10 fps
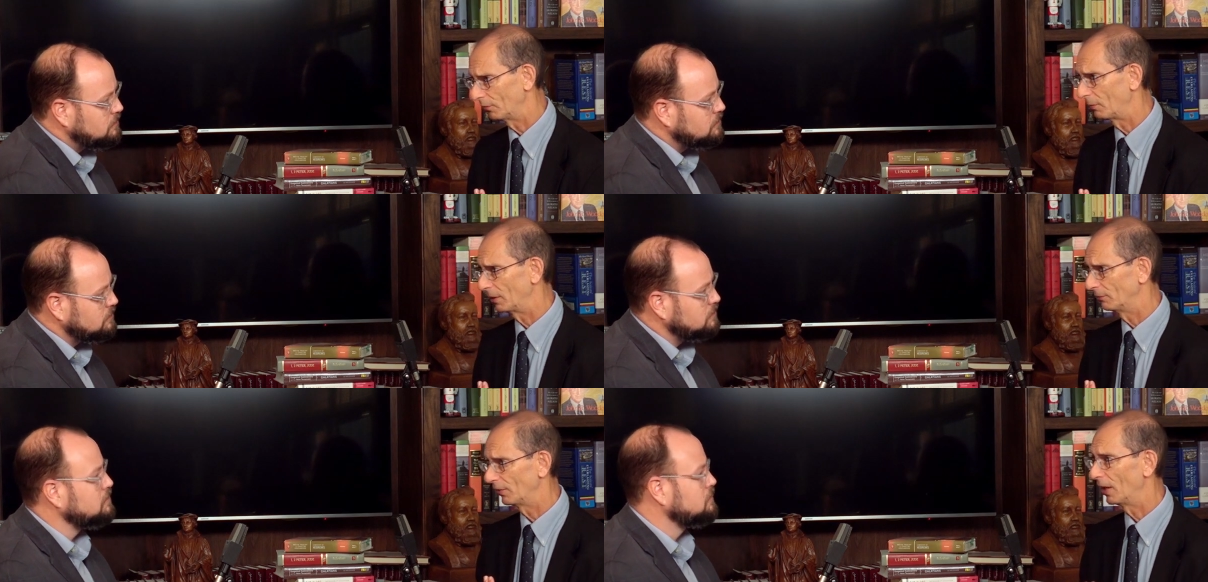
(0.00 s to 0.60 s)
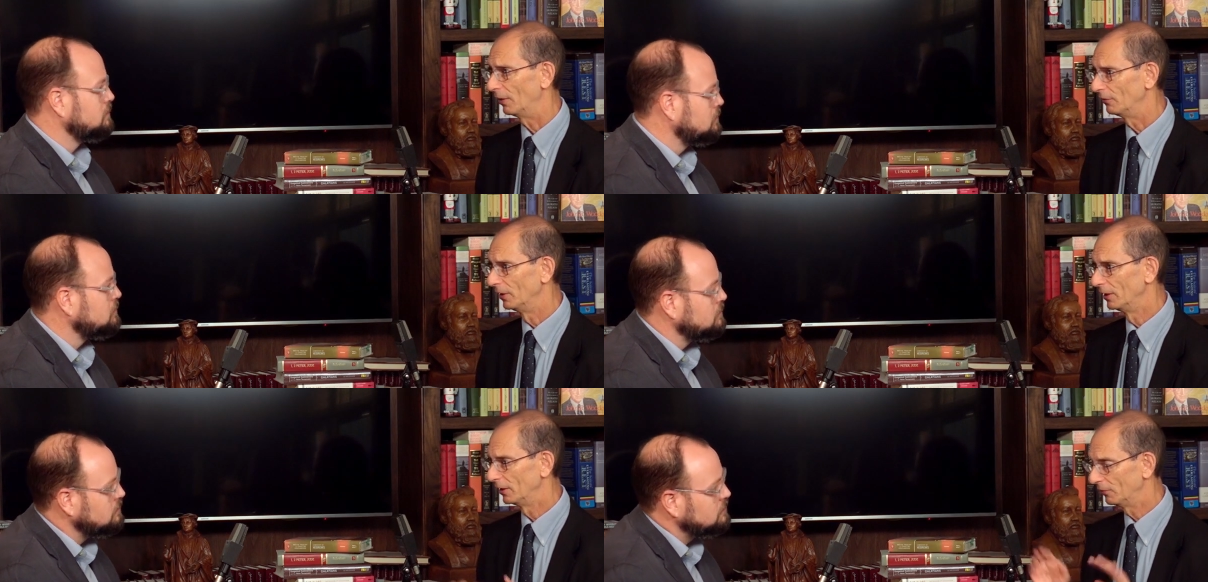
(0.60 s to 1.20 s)
Speaker 1: this about himself.
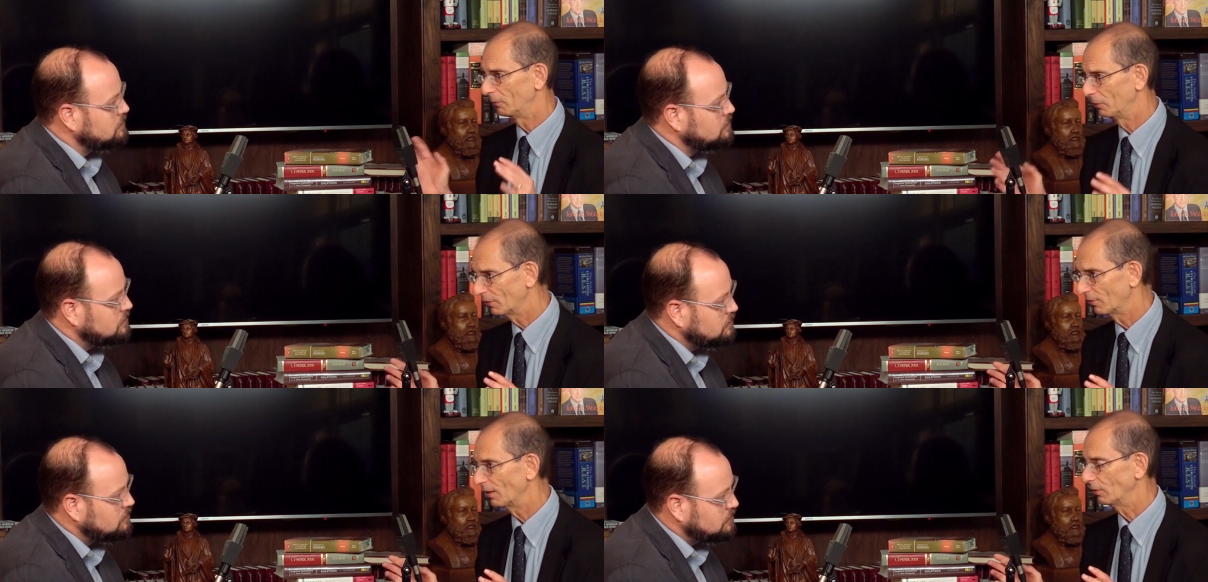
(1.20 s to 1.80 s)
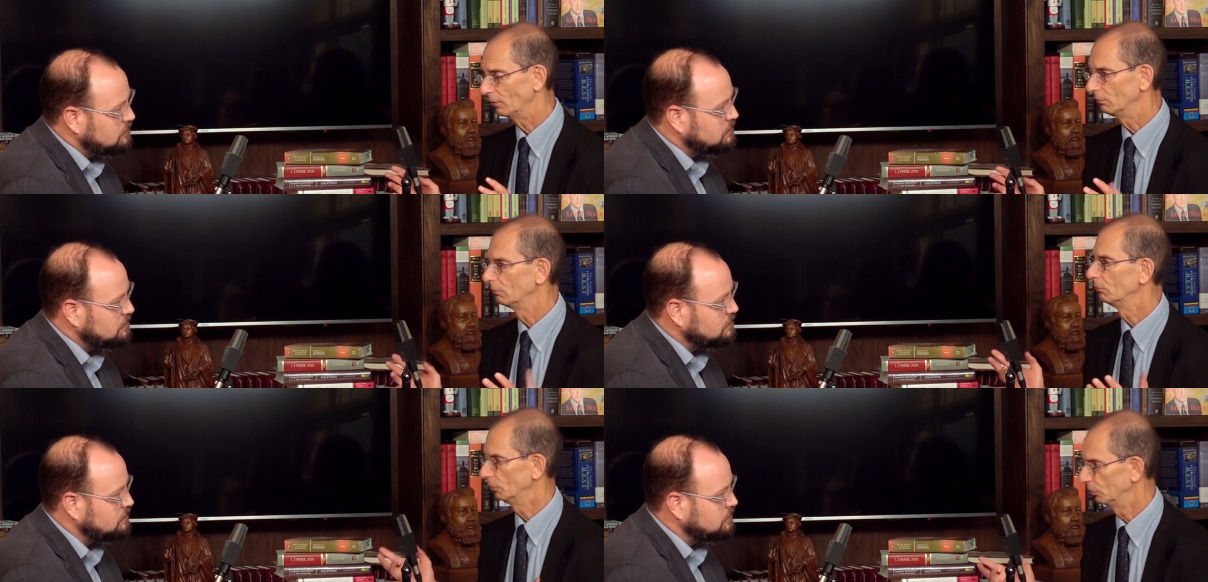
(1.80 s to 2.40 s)
He's a big thinker,
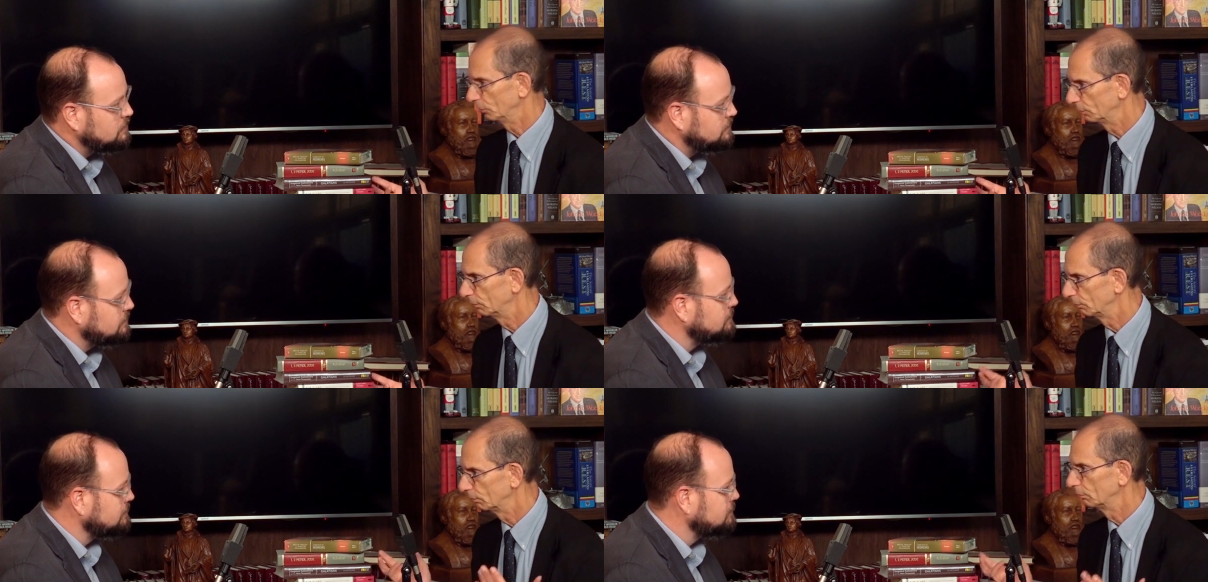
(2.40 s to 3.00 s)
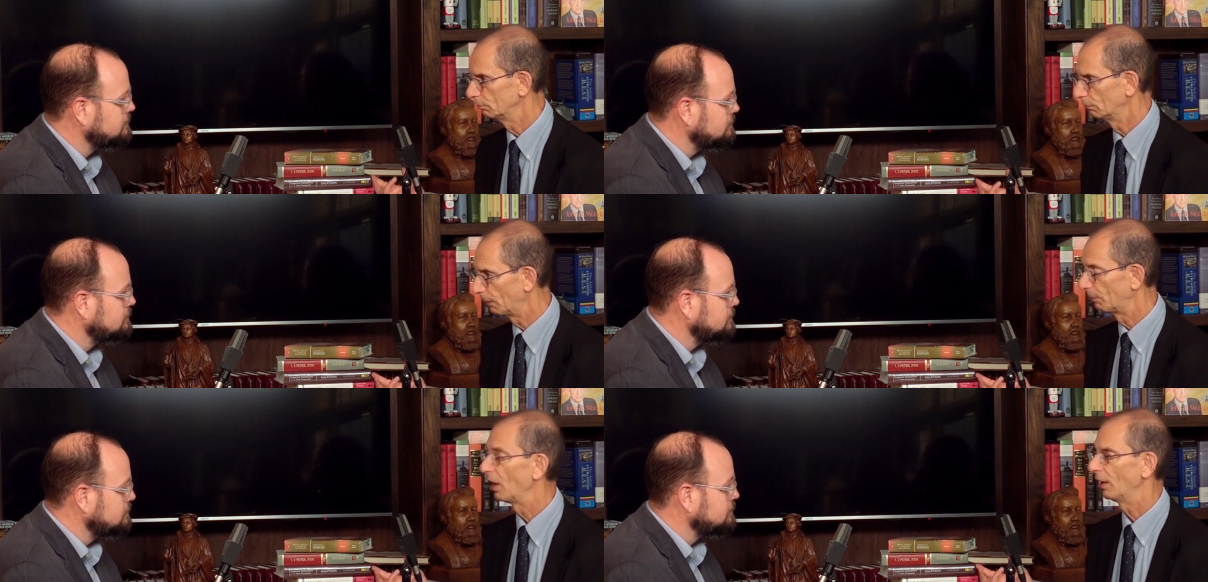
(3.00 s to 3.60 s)
which is
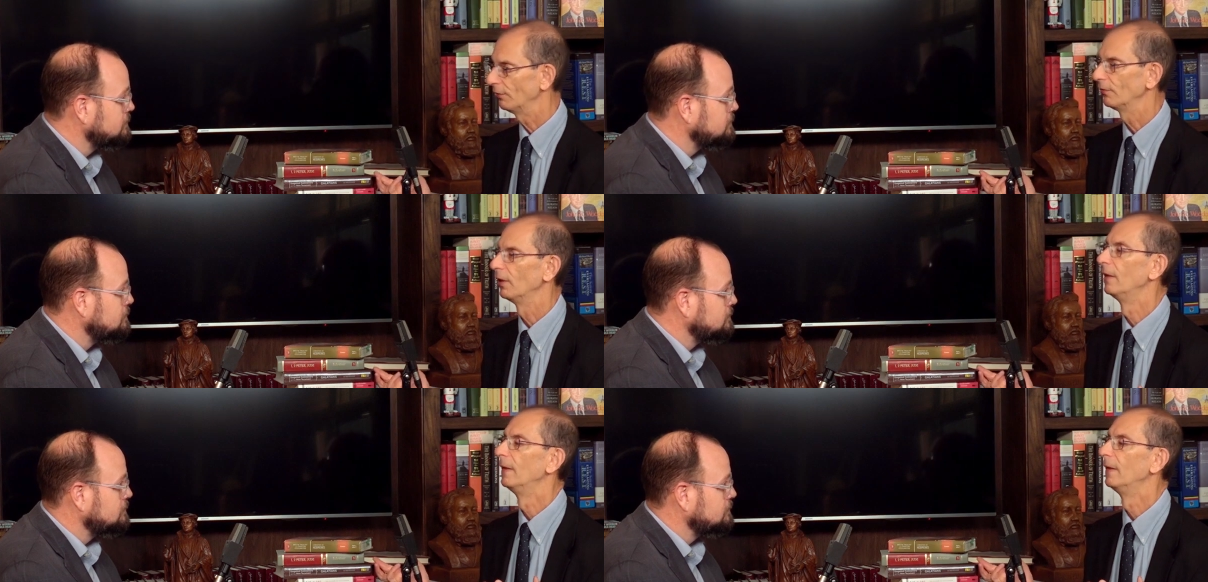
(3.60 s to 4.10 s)
a plus.